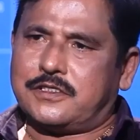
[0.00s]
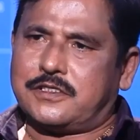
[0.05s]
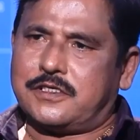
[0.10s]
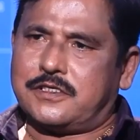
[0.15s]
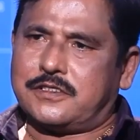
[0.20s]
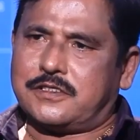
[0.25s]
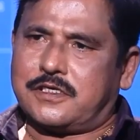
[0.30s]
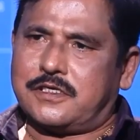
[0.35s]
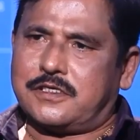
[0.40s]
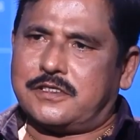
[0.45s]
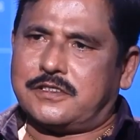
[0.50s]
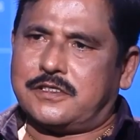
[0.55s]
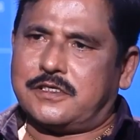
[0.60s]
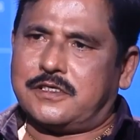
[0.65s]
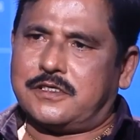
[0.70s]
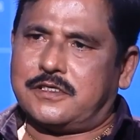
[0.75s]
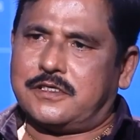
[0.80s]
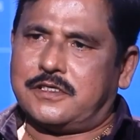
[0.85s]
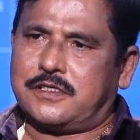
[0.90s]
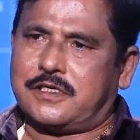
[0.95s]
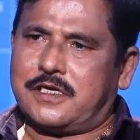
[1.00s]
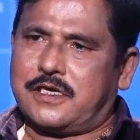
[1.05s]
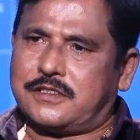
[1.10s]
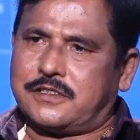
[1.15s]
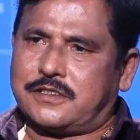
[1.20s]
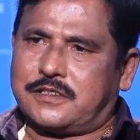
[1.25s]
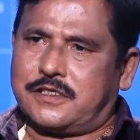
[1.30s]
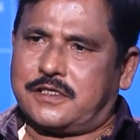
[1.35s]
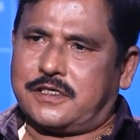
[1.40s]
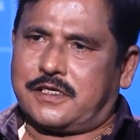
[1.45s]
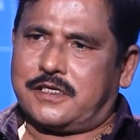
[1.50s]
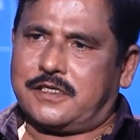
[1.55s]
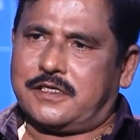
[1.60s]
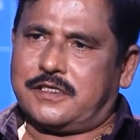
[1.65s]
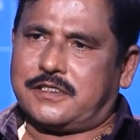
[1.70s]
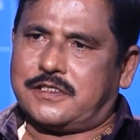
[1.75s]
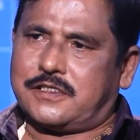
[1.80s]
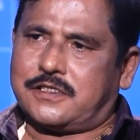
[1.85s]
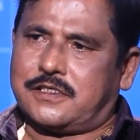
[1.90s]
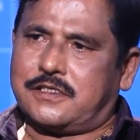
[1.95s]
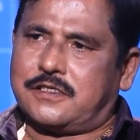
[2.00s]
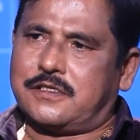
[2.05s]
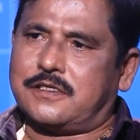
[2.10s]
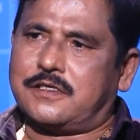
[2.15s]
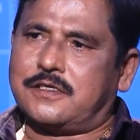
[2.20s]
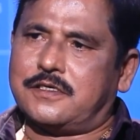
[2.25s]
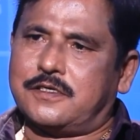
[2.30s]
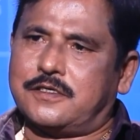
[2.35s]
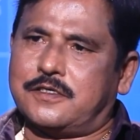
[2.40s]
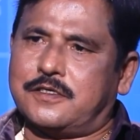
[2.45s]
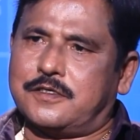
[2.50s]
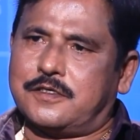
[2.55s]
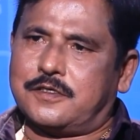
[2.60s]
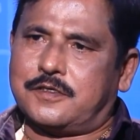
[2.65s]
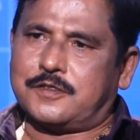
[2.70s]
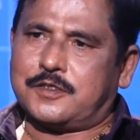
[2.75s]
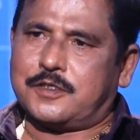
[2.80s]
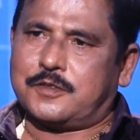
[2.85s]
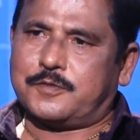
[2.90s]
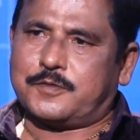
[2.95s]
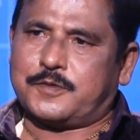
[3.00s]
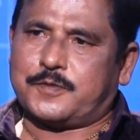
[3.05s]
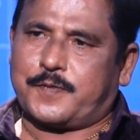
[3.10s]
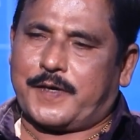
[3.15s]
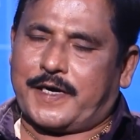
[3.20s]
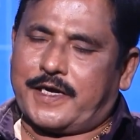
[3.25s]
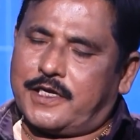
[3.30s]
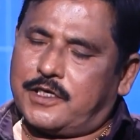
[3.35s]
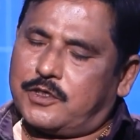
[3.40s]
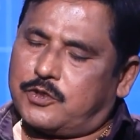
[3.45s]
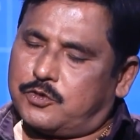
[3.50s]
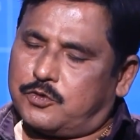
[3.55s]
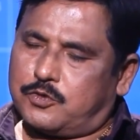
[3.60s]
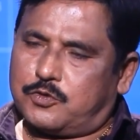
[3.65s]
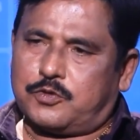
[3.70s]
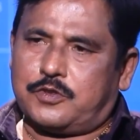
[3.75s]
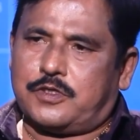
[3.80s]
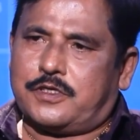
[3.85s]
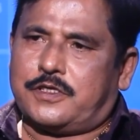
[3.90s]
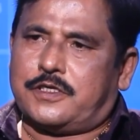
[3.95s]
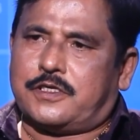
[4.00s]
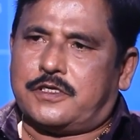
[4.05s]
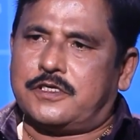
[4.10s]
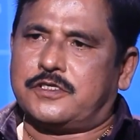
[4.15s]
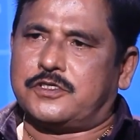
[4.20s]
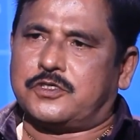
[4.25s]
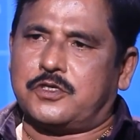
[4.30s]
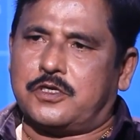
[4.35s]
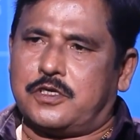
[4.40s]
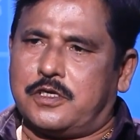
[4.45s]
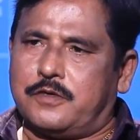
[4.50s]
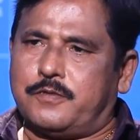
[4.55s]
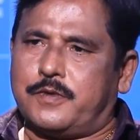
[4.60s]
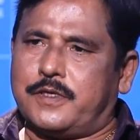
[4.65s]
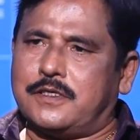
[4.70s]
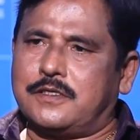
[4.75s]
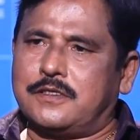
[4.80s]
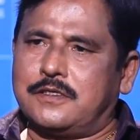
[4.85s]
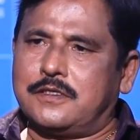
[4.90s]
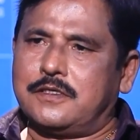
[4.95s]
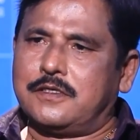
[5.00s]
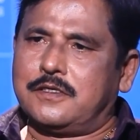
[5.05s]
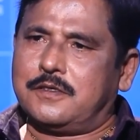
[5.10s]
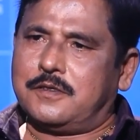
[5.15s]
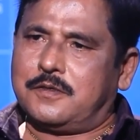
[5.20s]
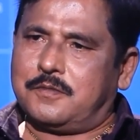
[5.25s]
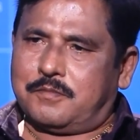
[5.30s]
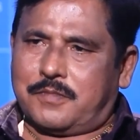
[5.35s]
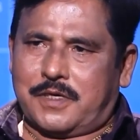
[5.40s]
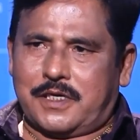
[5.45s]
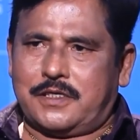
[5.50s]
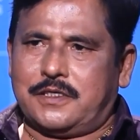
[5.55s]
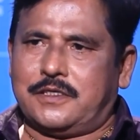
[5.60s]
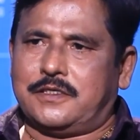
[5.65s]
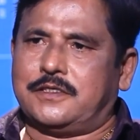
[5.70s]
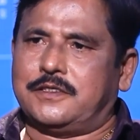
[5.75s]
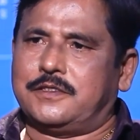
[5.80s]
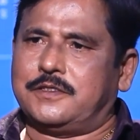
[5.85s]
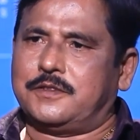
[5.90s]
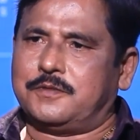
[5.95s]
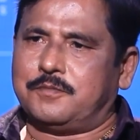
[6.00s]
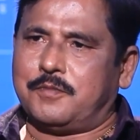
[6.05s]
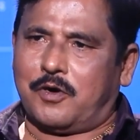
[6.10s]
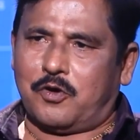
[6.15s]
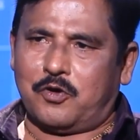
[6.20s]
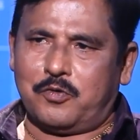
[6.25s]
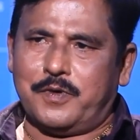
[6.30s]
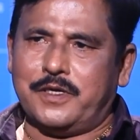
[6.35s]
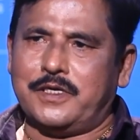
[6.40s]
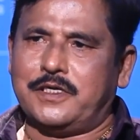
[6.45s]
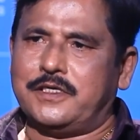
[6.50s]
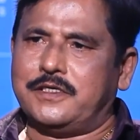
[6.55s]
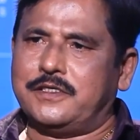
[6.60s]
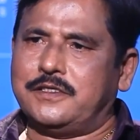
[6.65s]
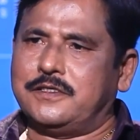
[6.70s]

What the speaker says: is concerned, it has taken its spreading to the international level by Bahubali